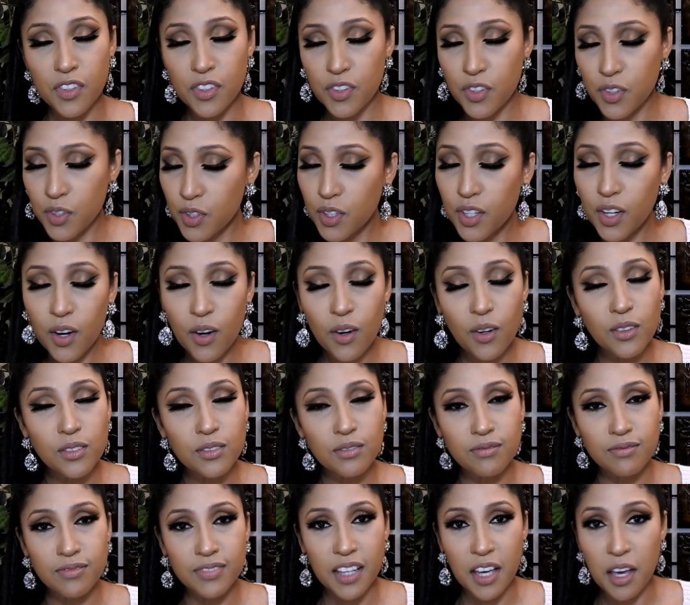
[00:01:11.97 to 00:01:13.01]
you know,
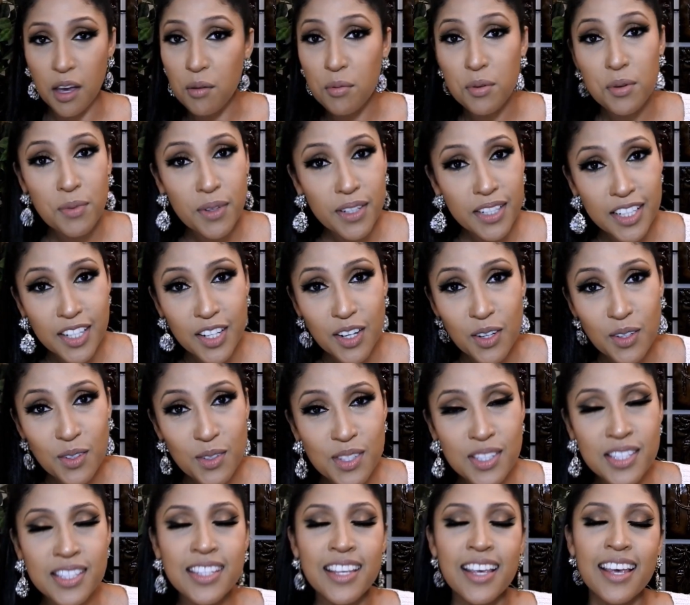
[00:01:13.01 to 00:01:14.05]
everybody
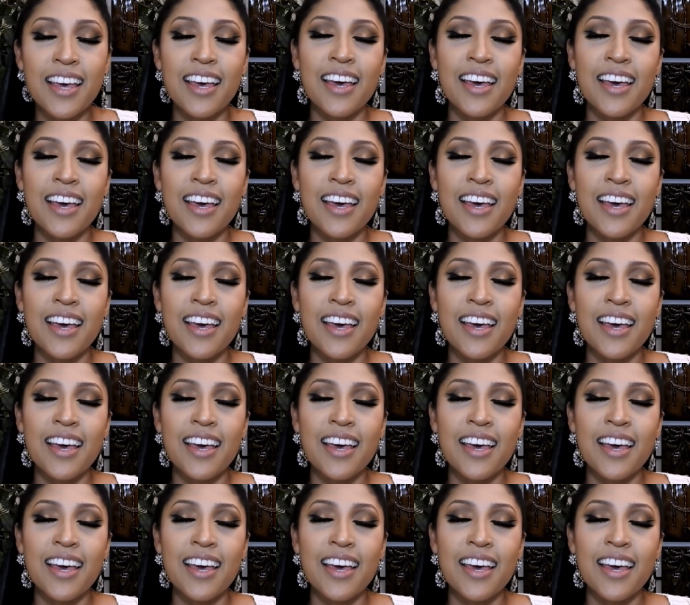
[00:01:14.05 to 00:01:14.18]
knows